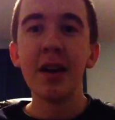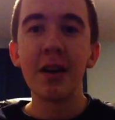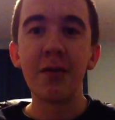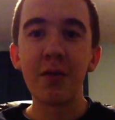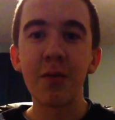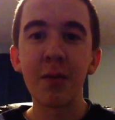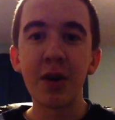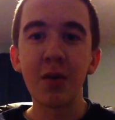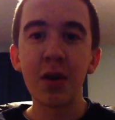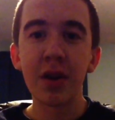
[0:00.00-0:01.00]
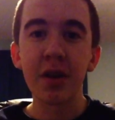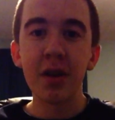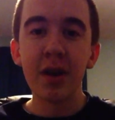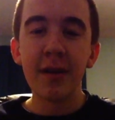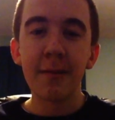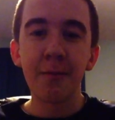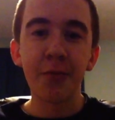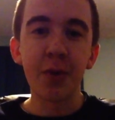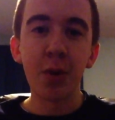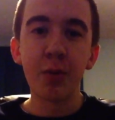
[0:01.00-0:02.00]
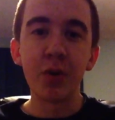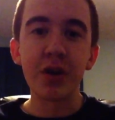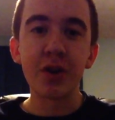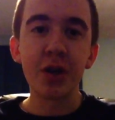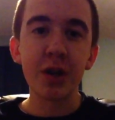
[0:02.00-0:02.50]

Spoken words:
if you're familiar with the mobile industry,